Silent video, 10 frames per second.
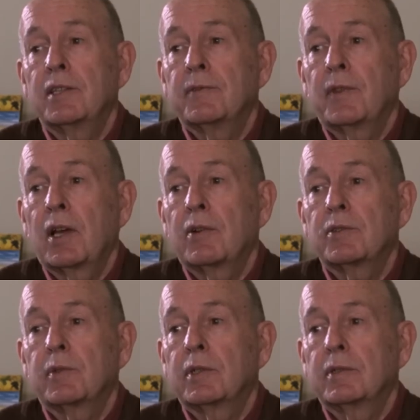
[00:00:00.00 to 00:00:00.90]
these
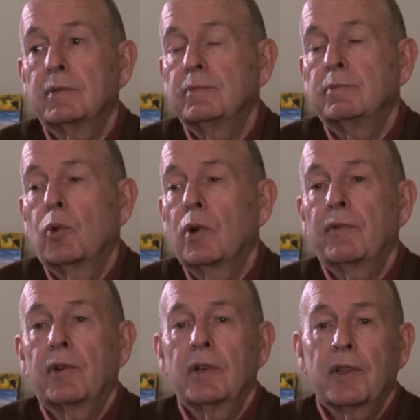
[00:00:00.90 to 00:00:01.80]
flowers weren't
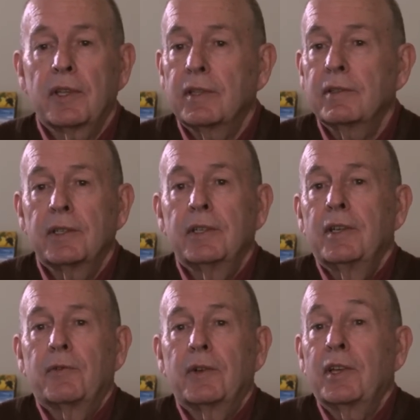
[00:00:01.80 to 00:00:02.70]
born for nothing.
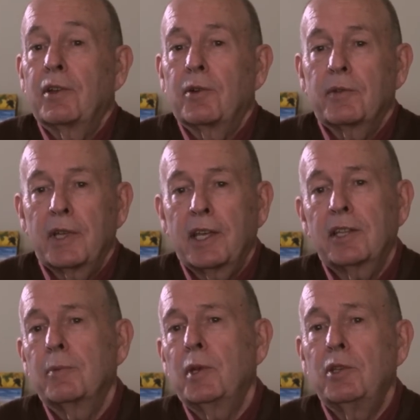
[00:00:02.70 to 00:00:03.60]
You know, they
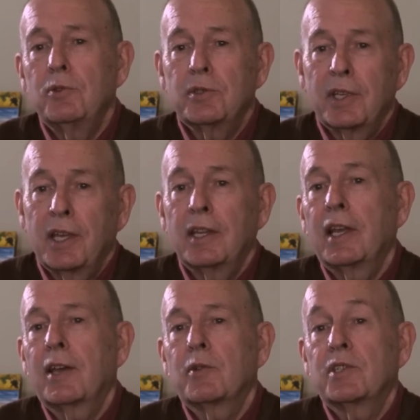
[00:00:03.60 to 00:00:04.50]
get to be used
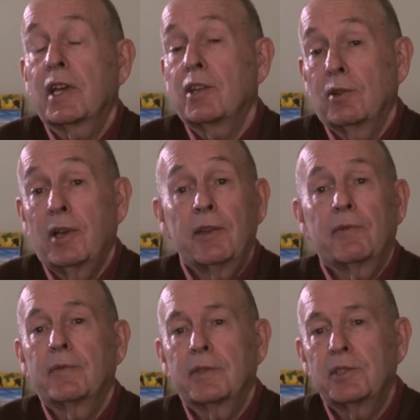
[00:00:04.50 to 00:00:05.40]
again, they have a second
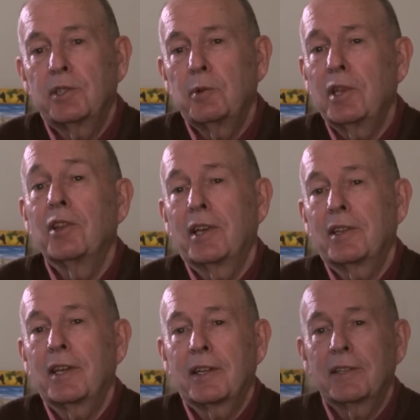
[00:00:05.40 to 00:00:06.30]
life, and she really
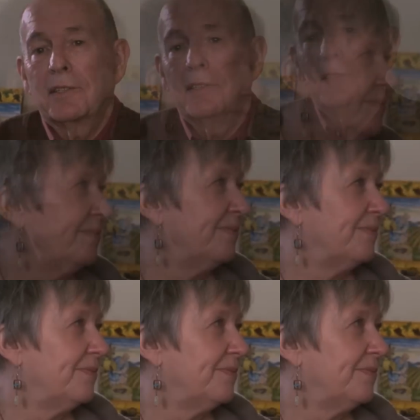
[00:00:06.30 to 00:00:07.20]
liked that.
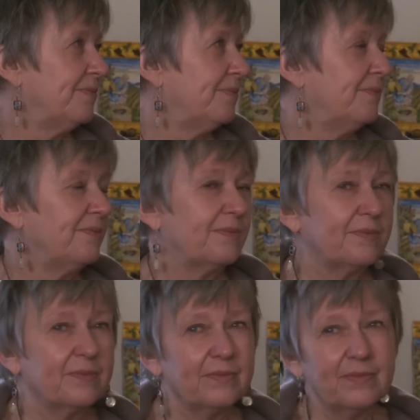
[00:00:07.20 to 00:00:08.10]
Marcy Paget had
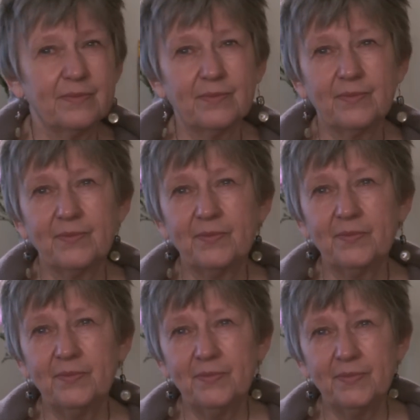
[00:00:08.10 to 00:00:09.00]
visited with Jane
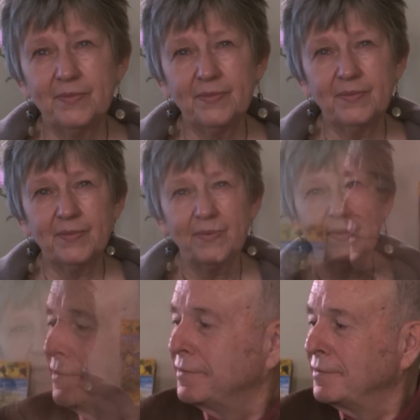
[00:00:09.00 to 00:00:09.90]
before she
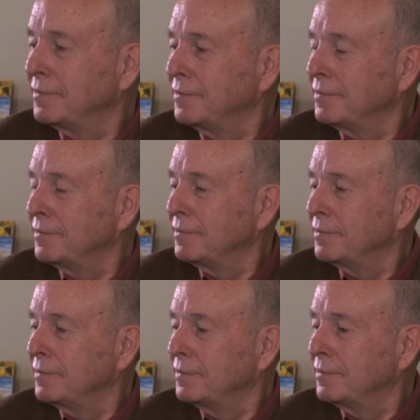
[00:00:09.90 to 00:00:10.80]
died, helped
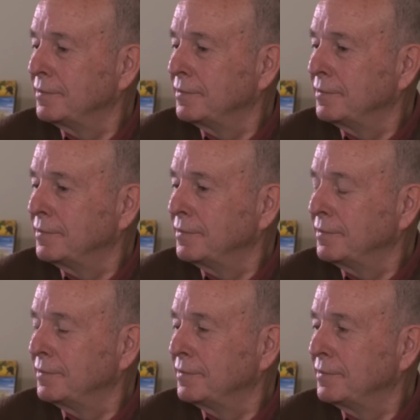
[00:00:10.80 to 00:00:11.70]
Paul with his
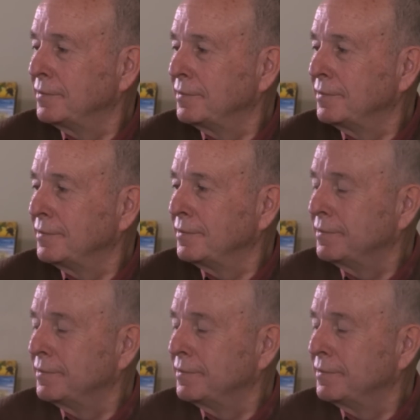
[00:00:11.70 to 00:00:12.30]
grief. She